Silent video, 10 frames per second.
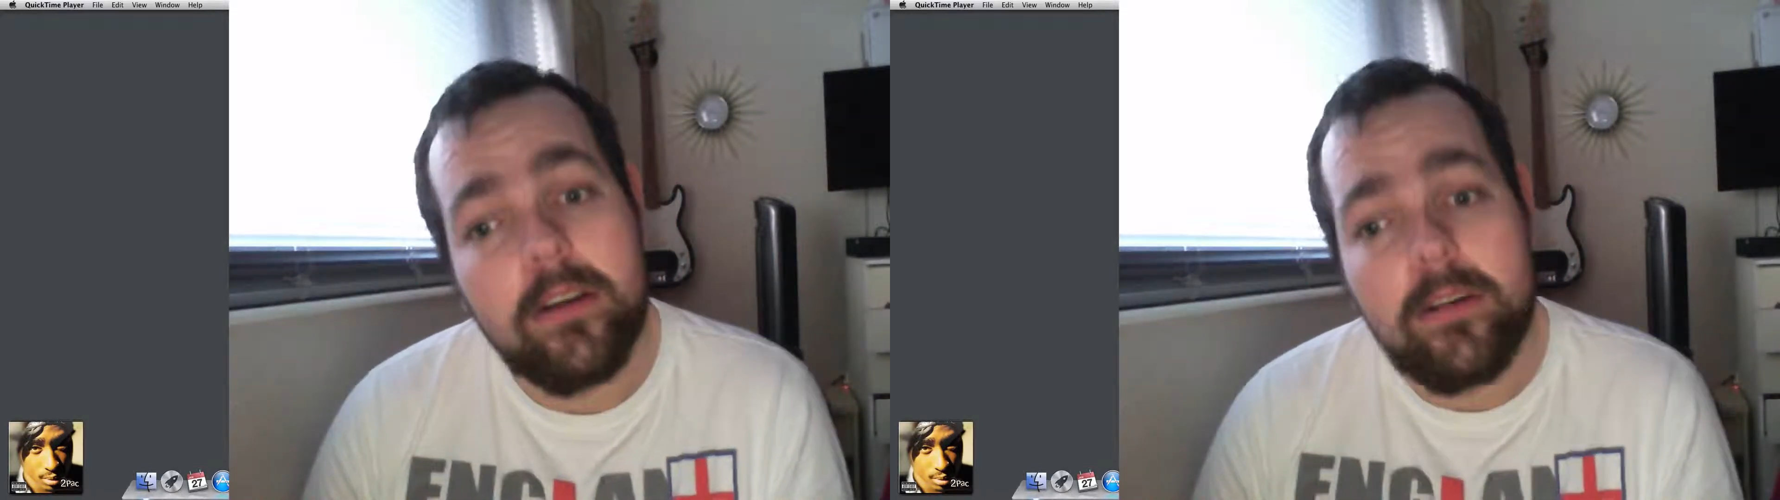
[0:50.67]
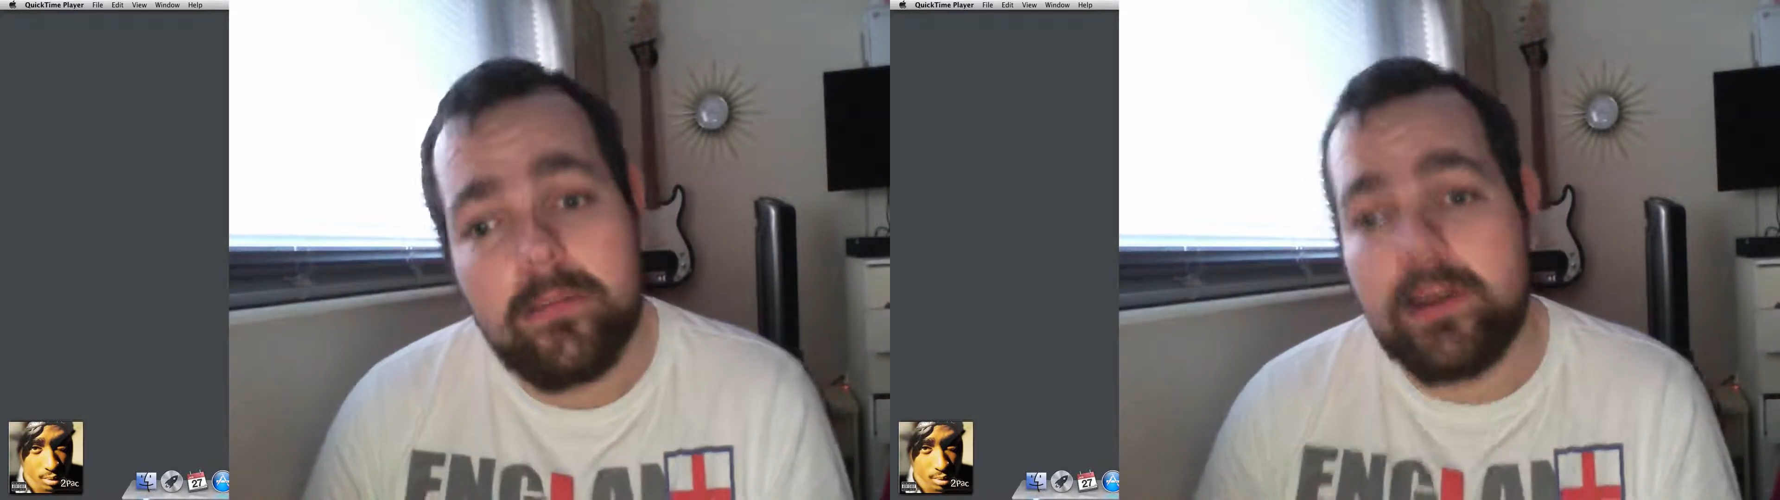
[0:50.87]

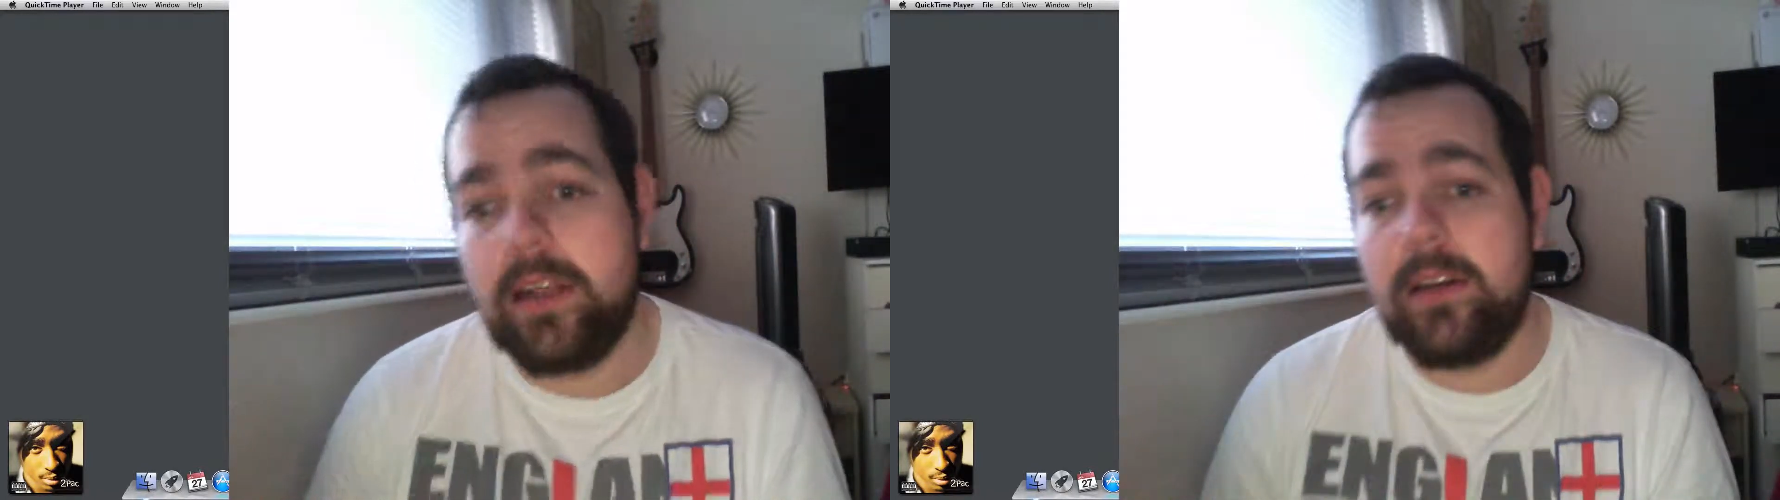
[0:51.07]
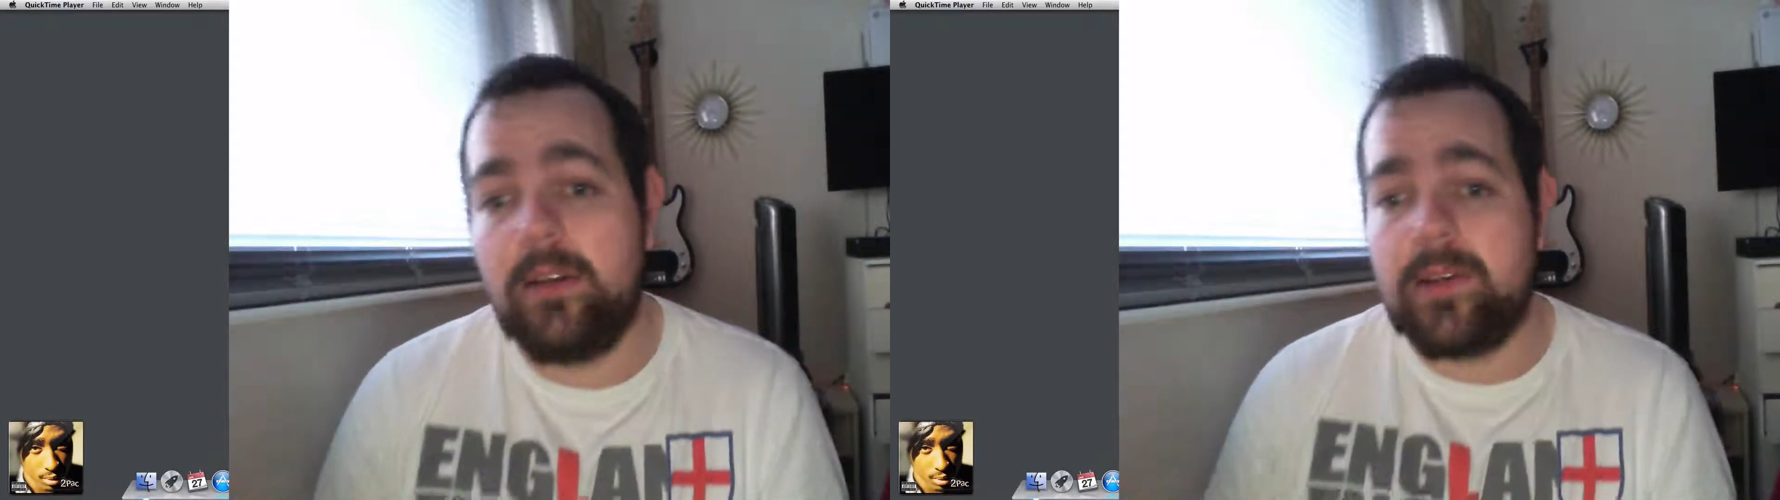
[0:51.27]
but then
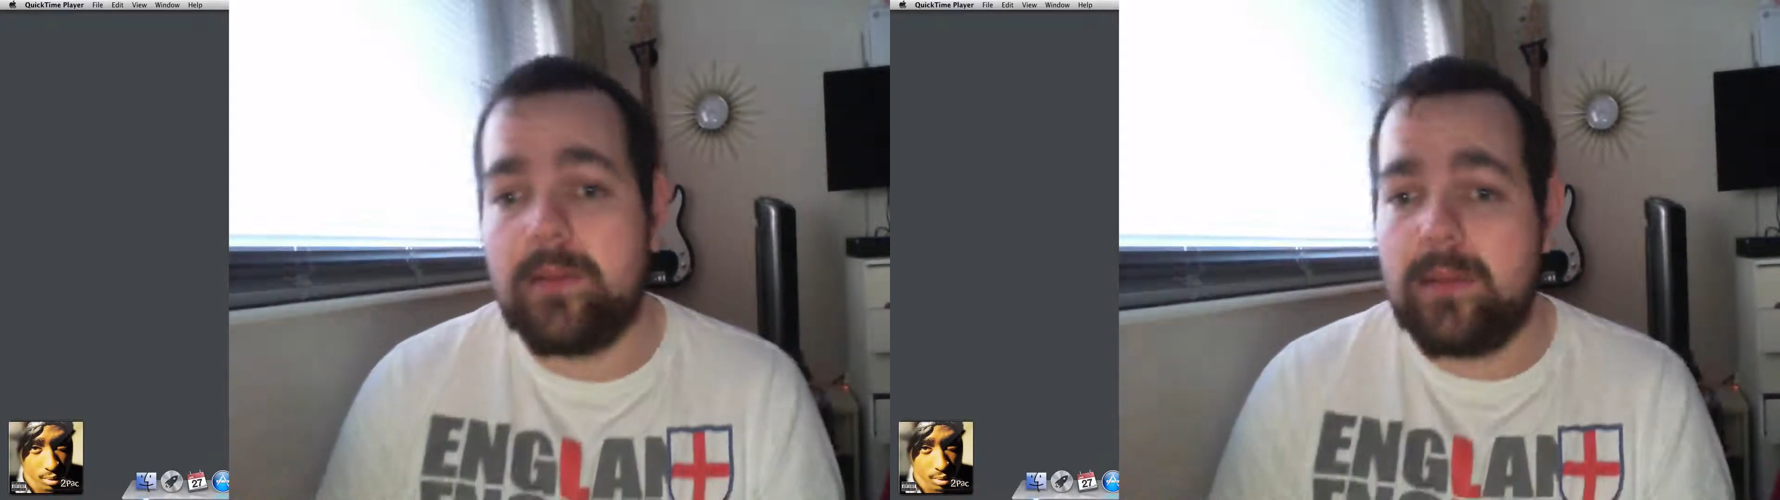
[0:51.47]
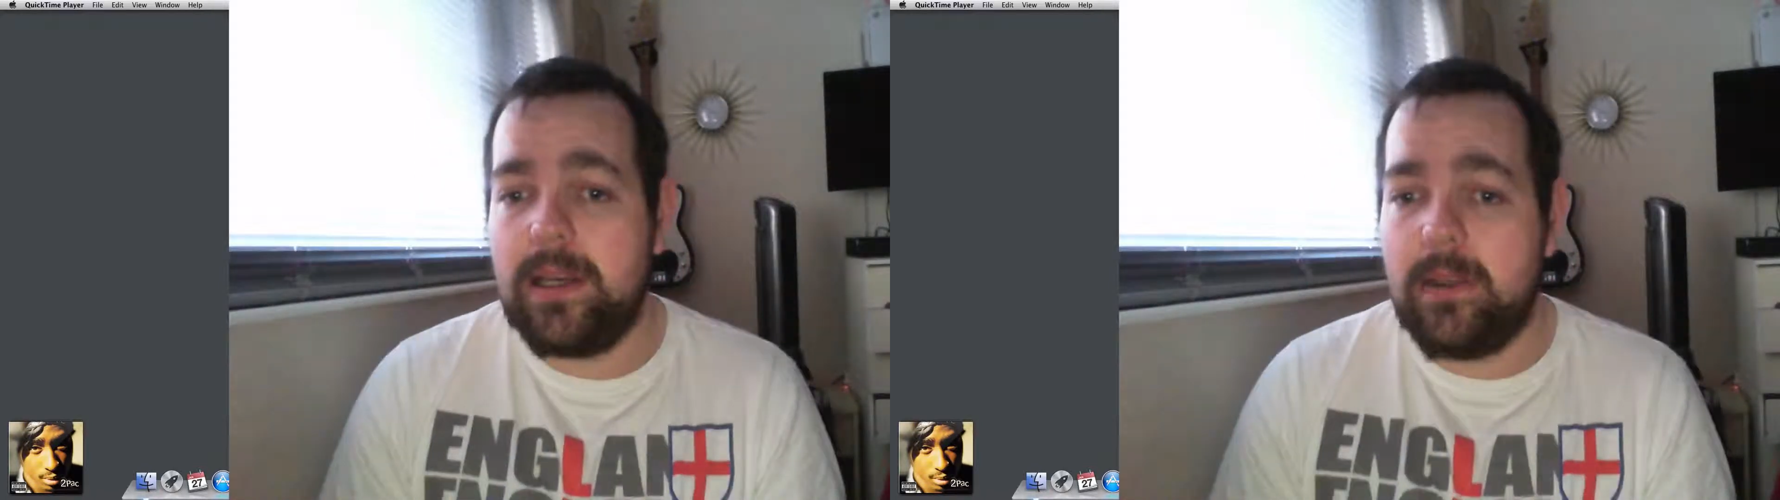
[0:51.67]
I was
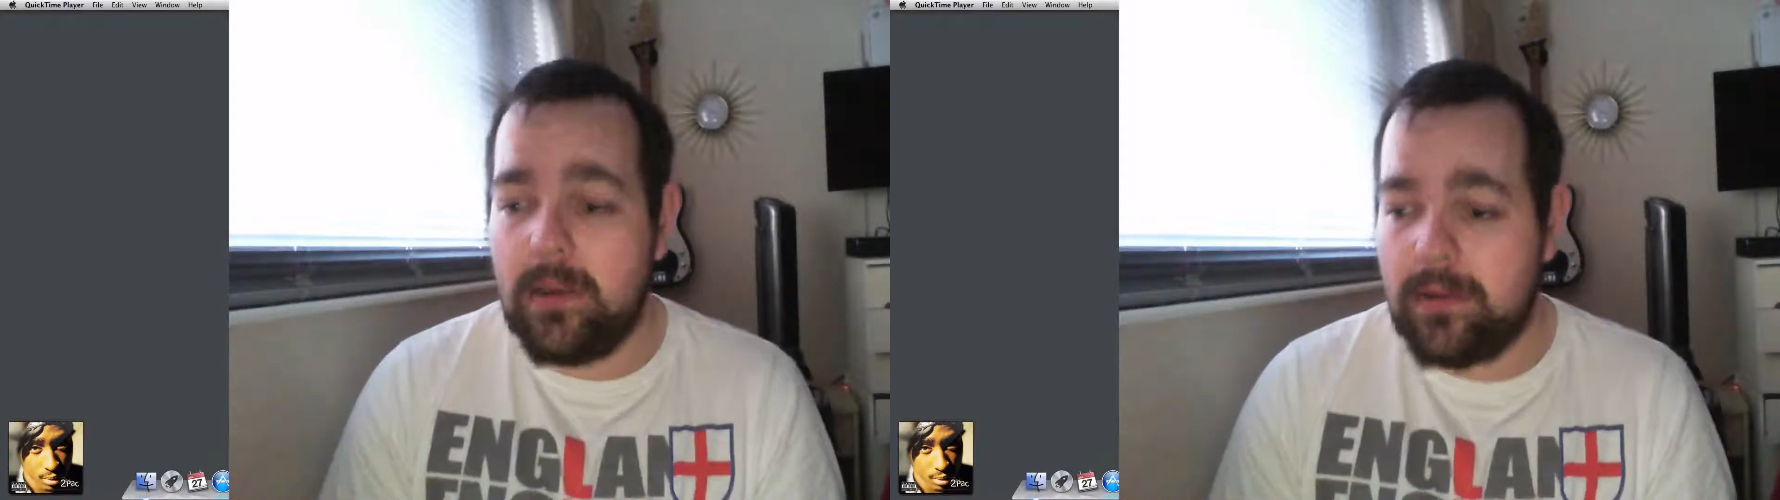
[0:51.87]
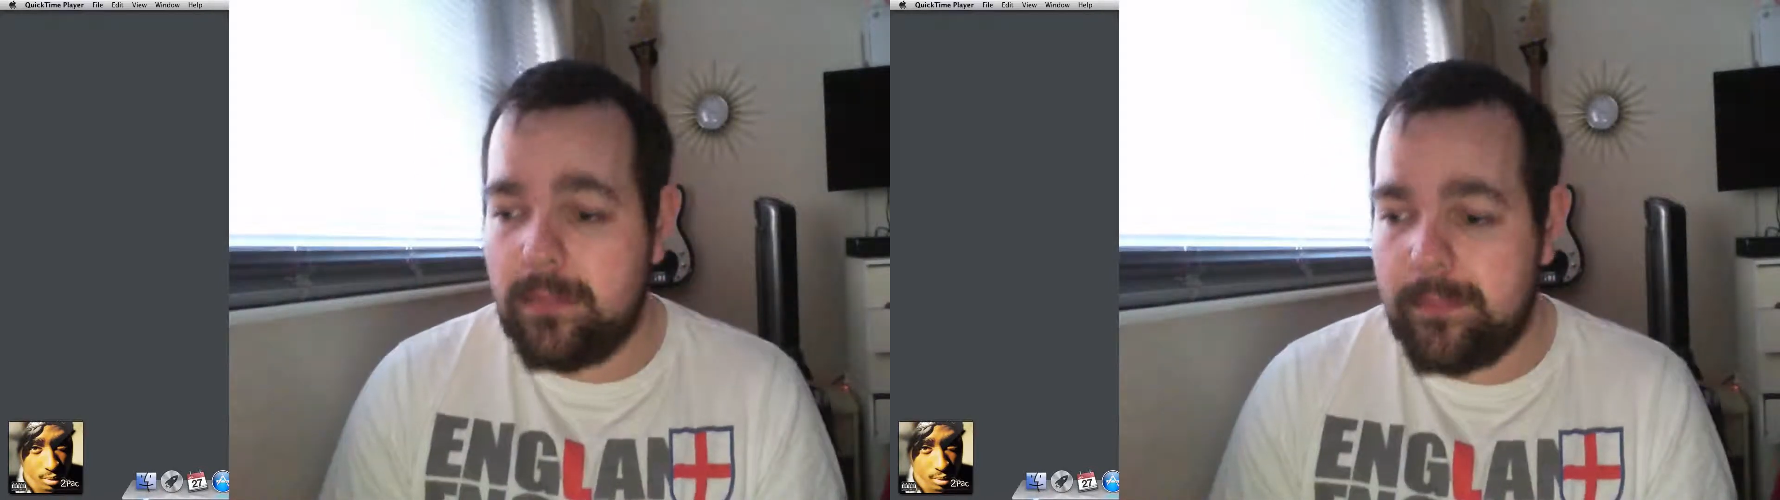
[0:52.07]
completely wrong.